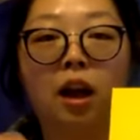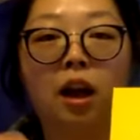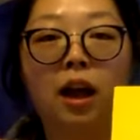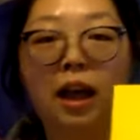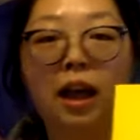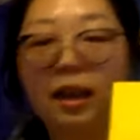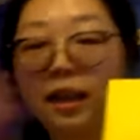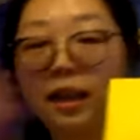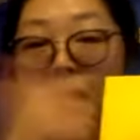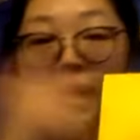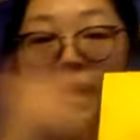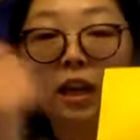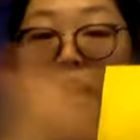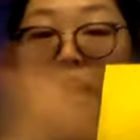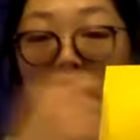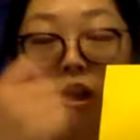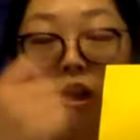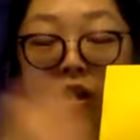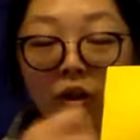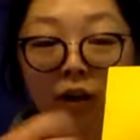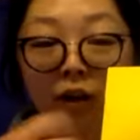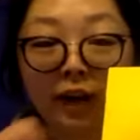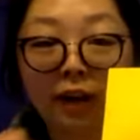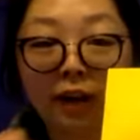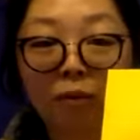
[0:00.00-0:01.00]
and then
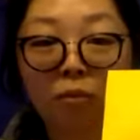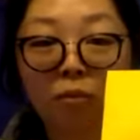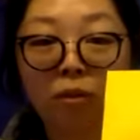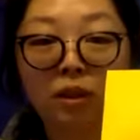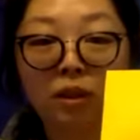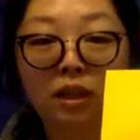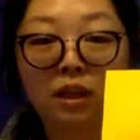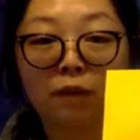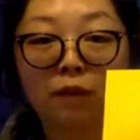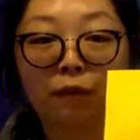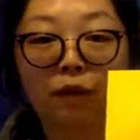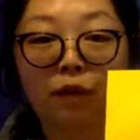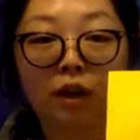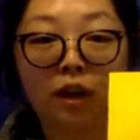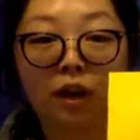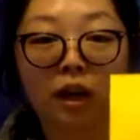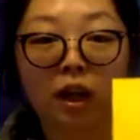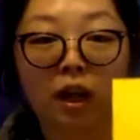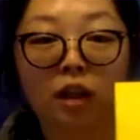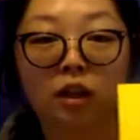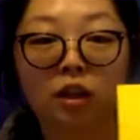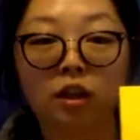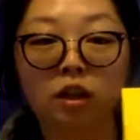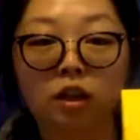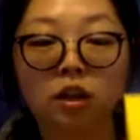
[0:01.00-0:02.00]
color it with different
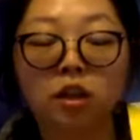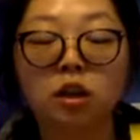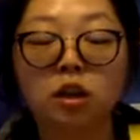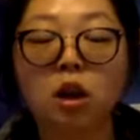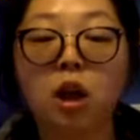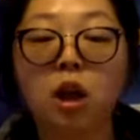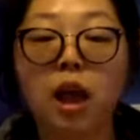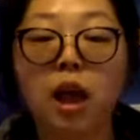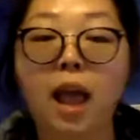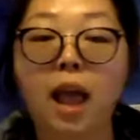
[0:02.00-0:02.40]
colors.